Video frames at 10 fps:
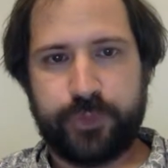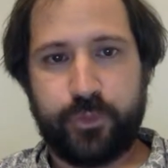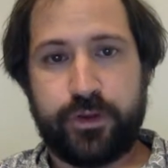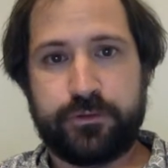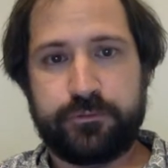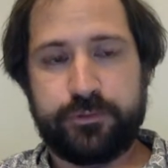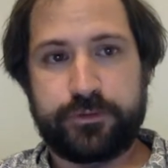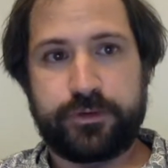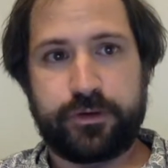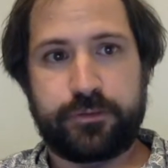well, I
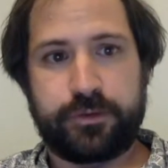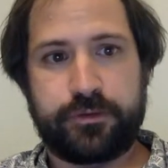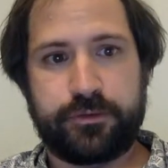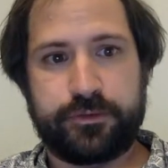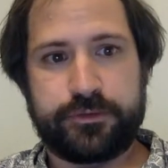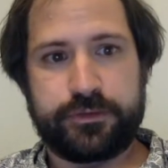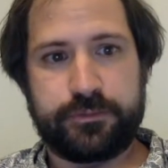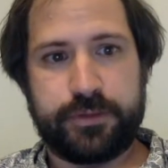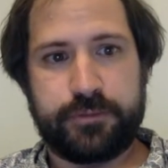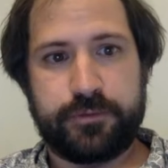talked about all this in the
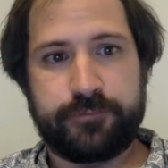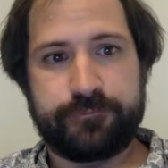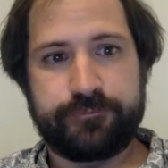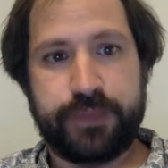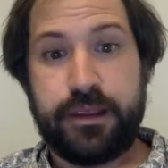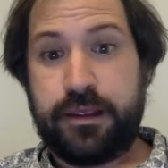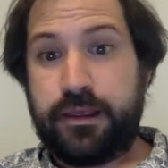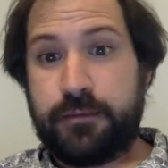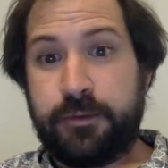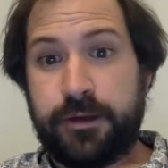paper,
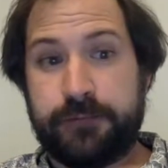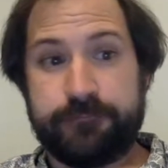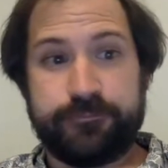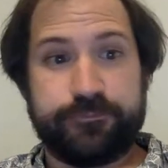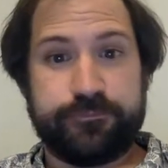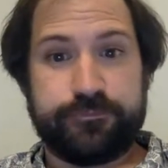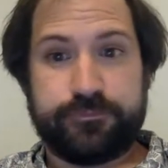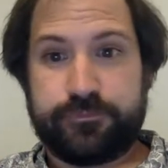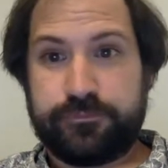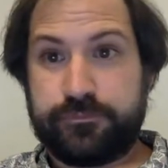but
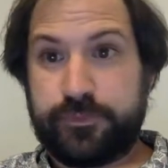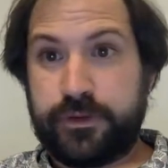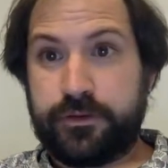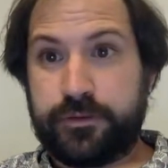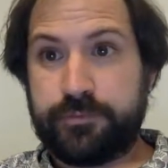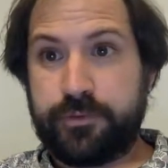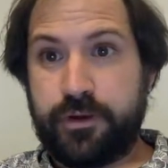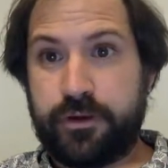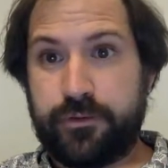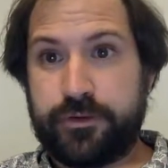a lot of
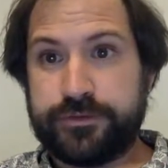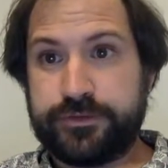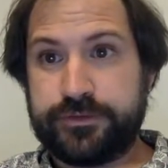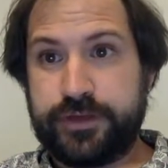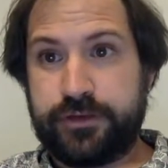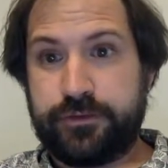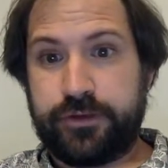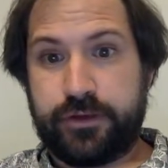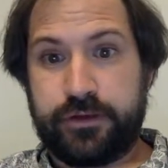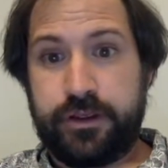progress, this
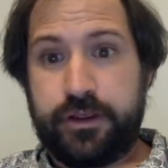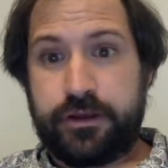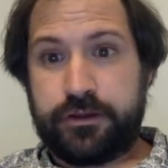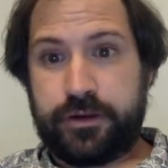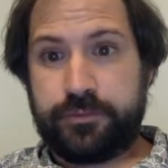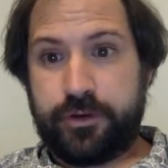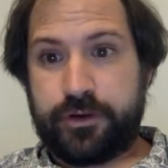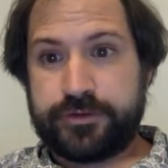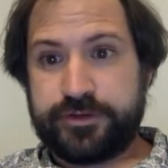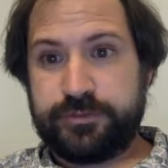809, a lot of
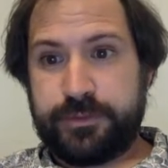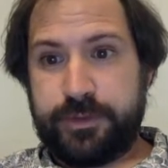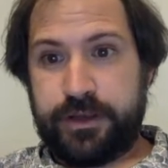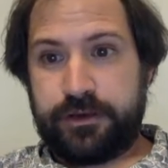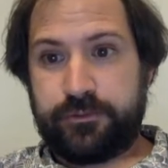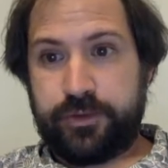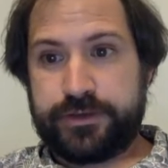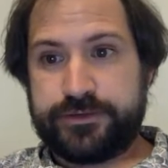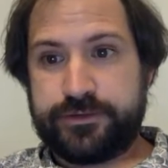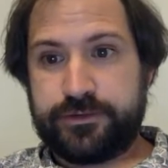progress has been made in
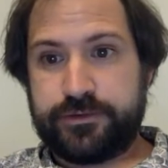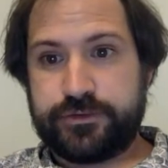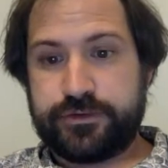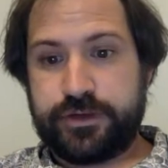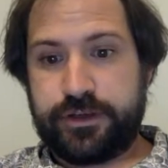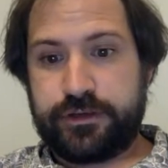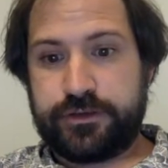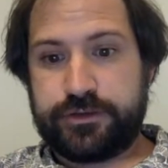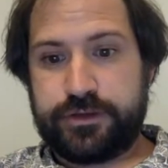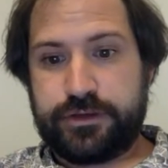research and
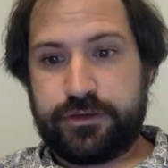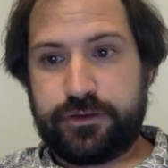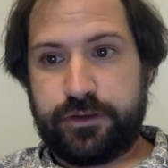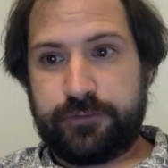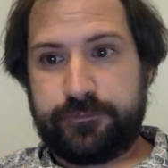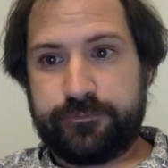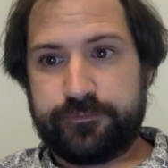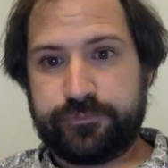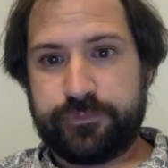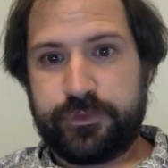engineering
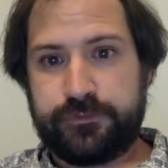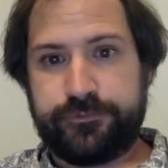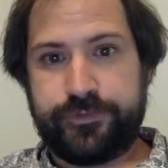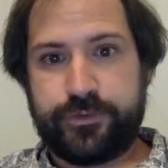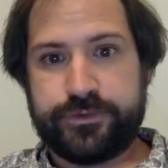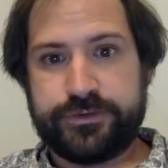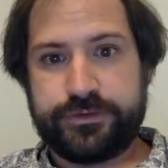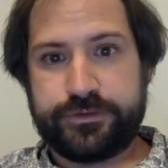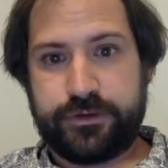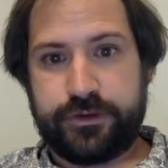that
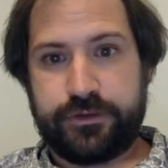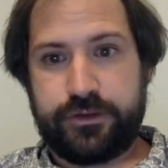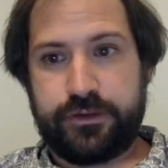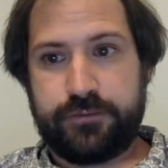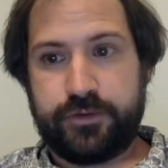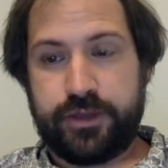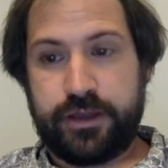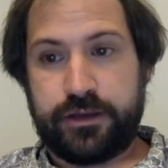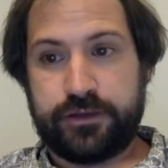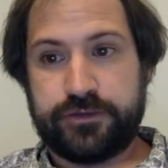focuses on the
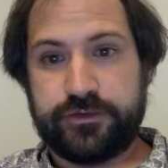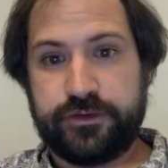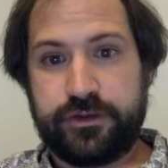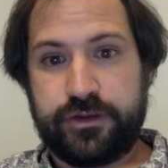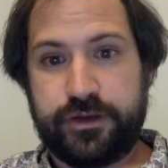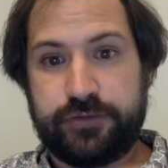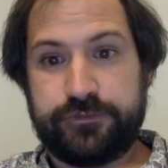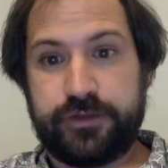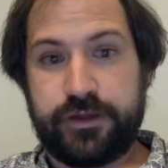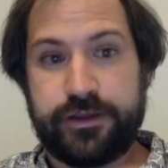mechanics
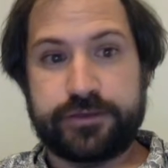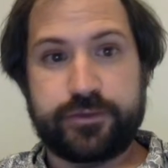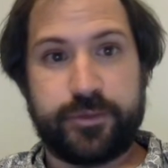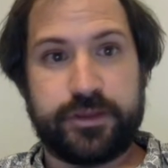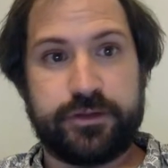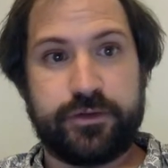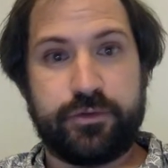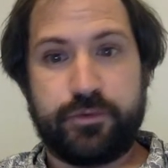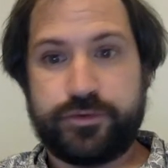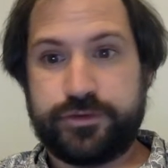of flying, swimming, and
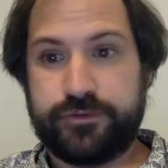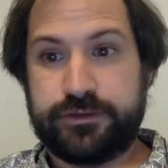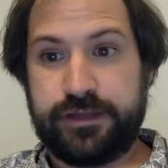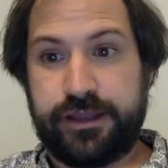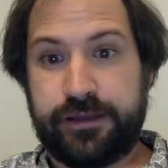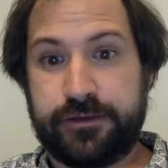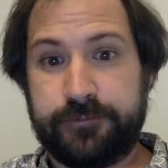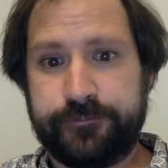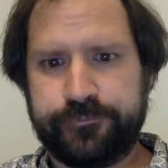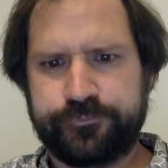locomotion over land,